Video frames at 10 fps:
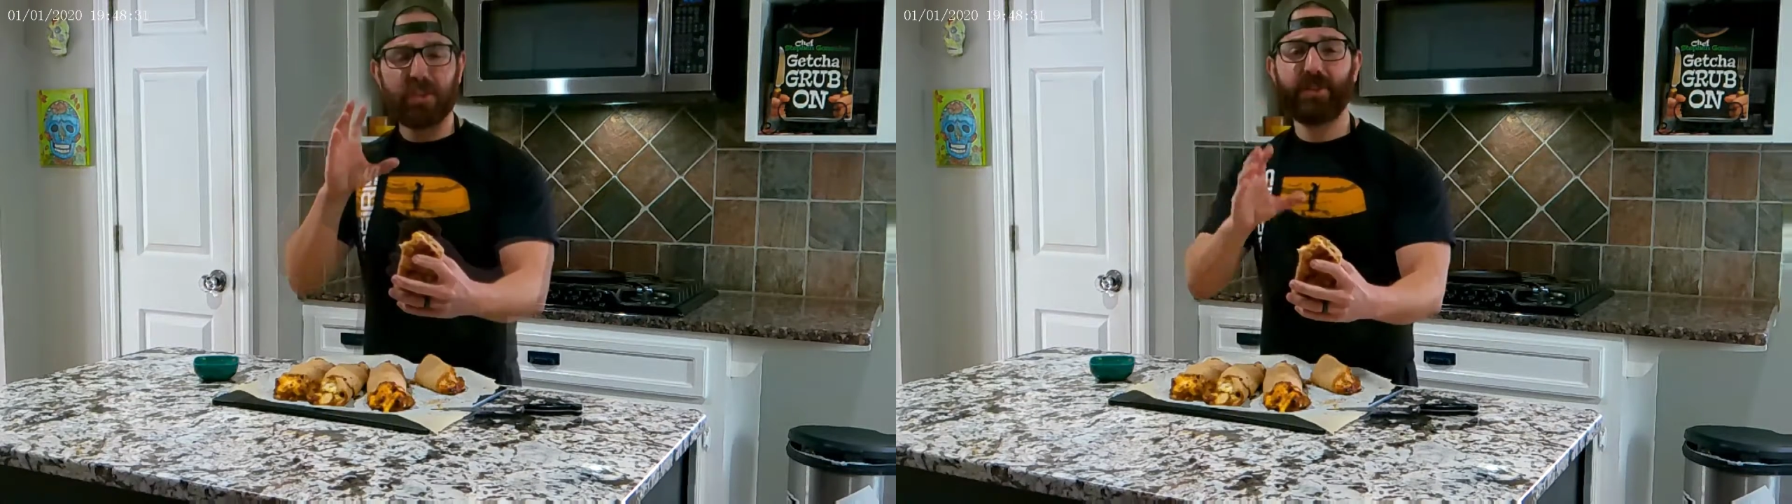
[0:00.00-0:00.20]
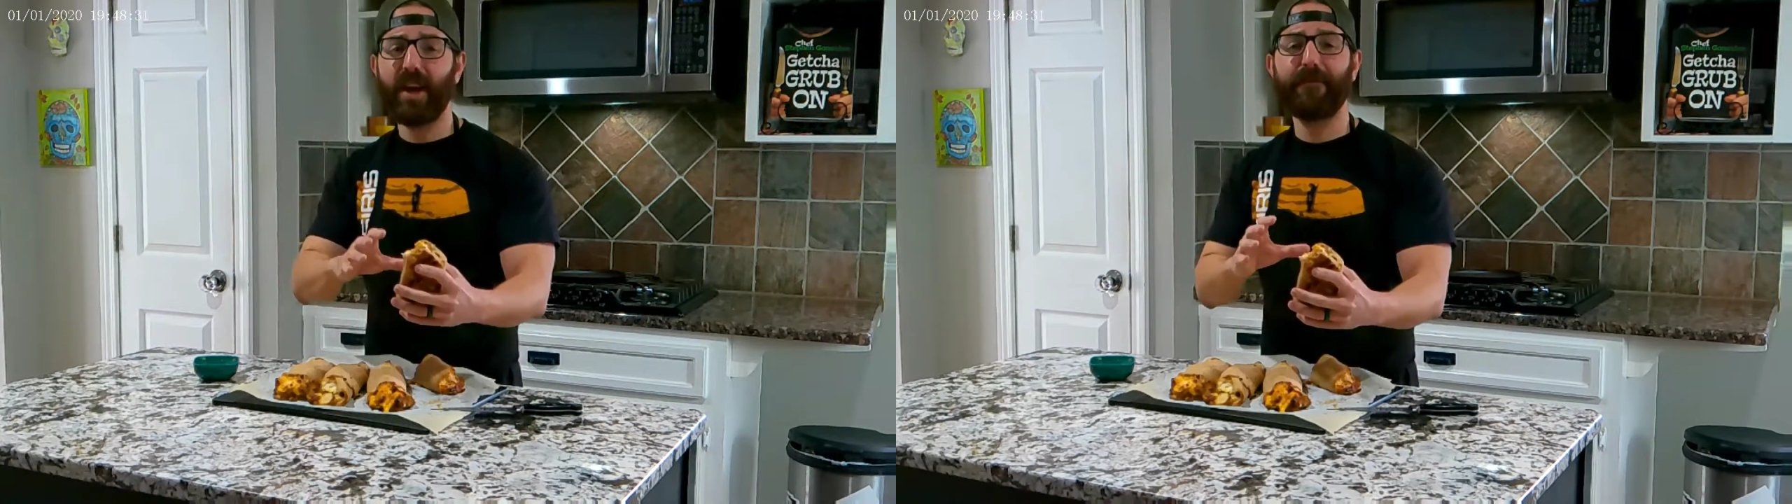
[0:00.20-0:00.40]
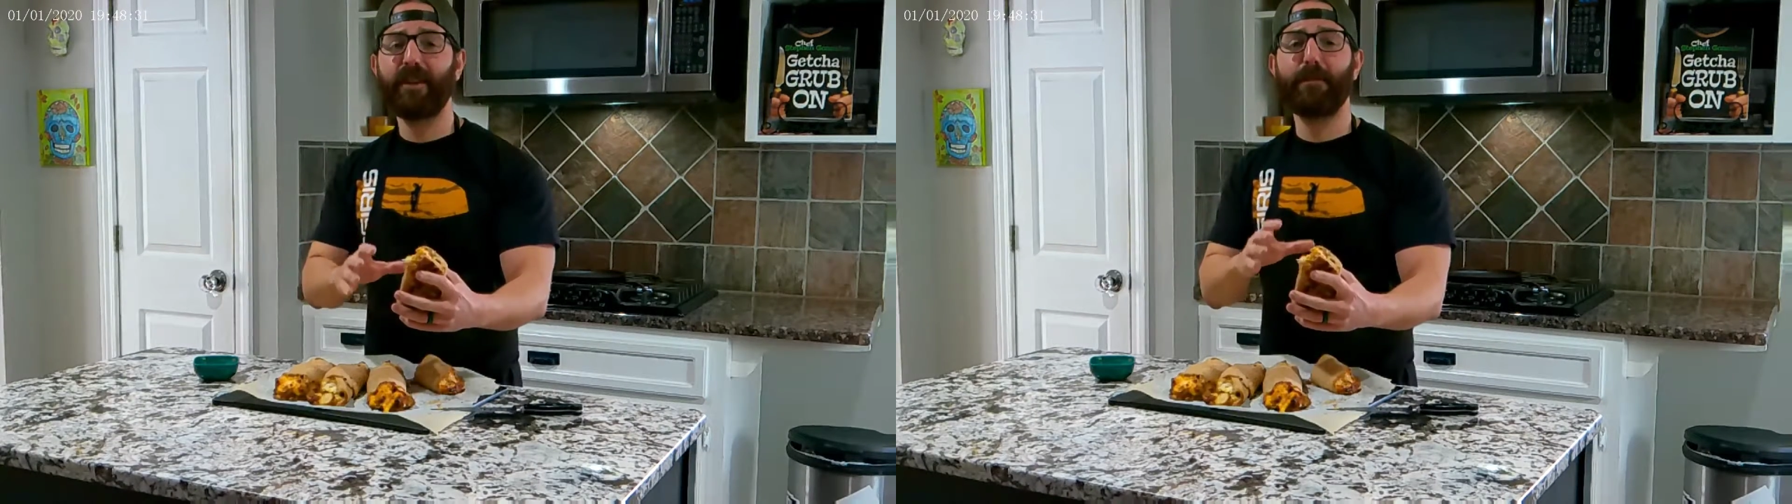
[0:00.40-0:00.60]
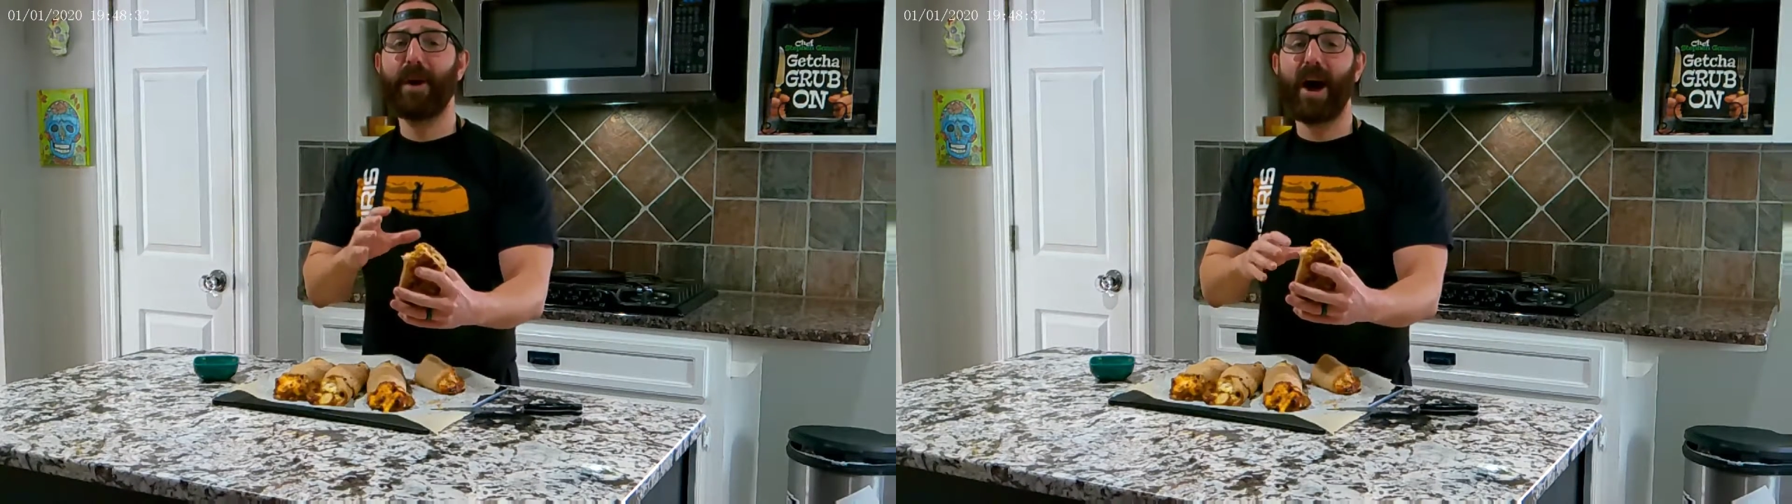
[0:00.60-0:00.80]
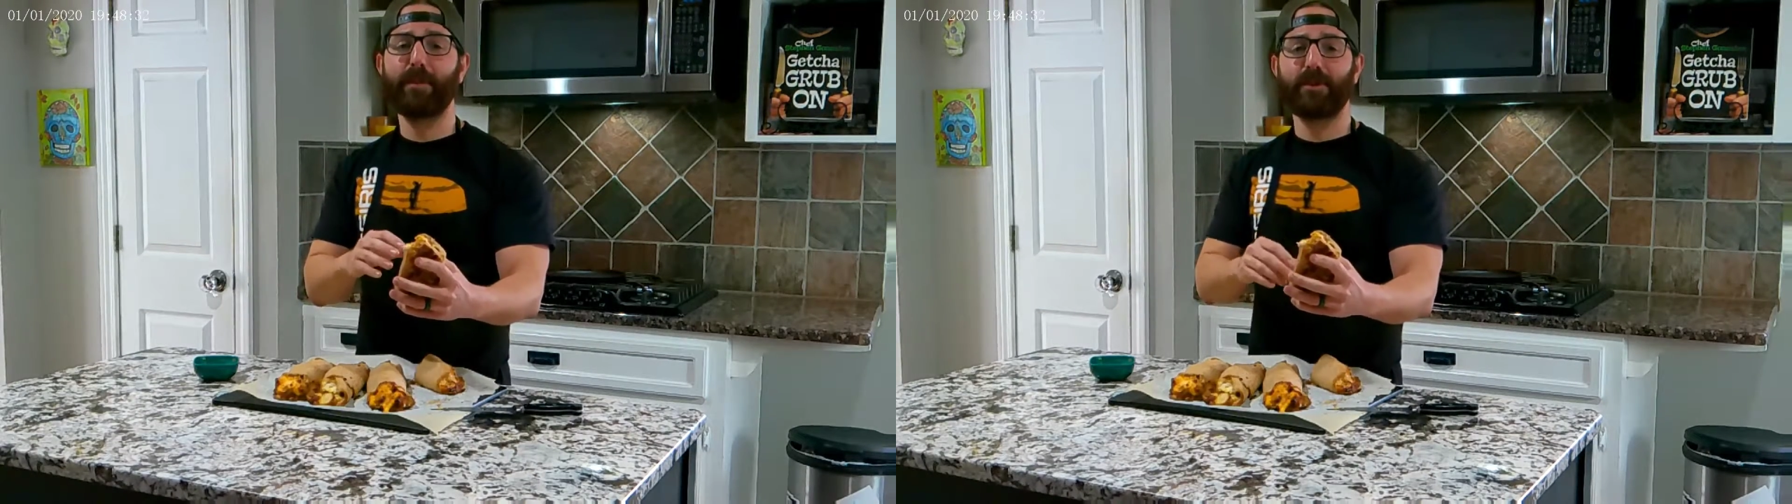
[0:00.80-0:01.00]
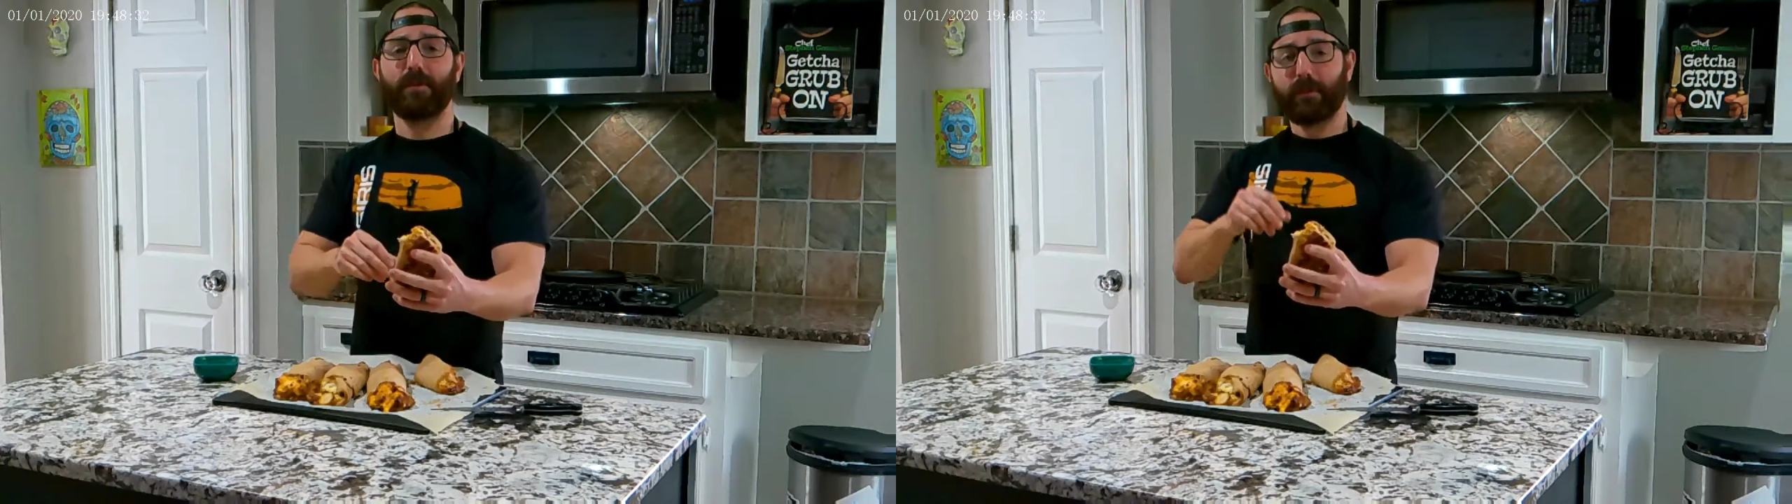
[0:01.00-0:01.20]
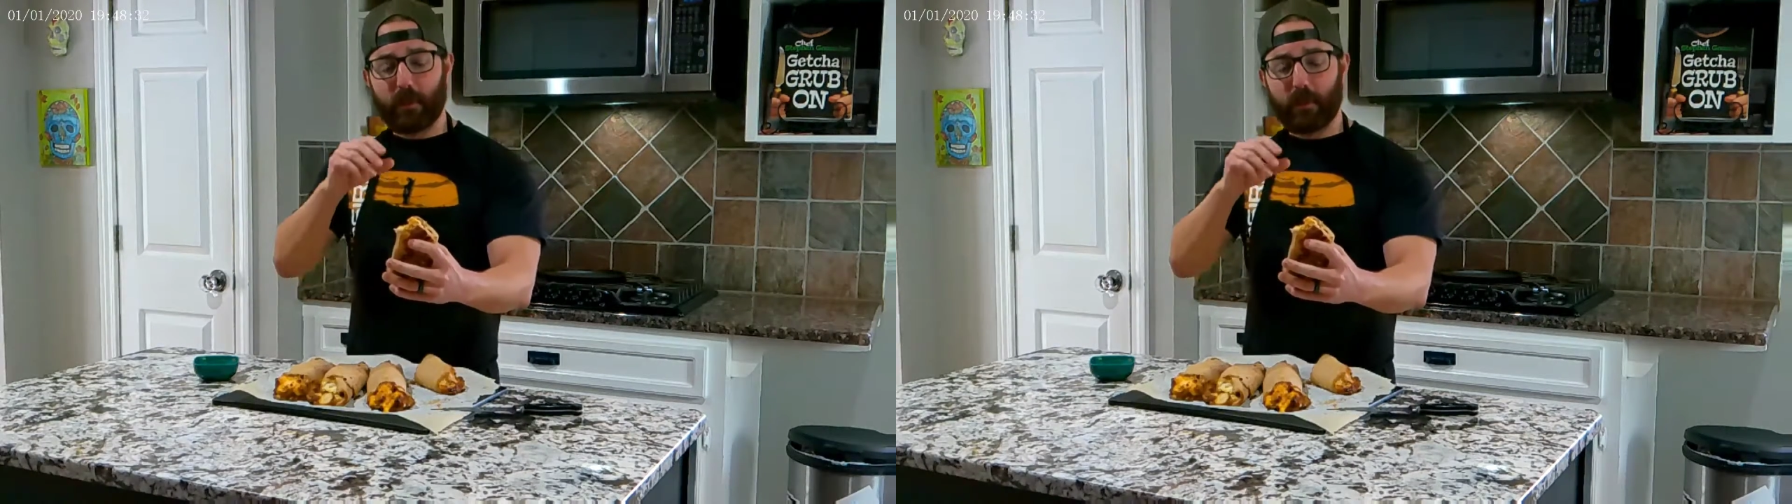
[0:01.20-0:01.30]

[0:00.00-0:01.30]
definitely pops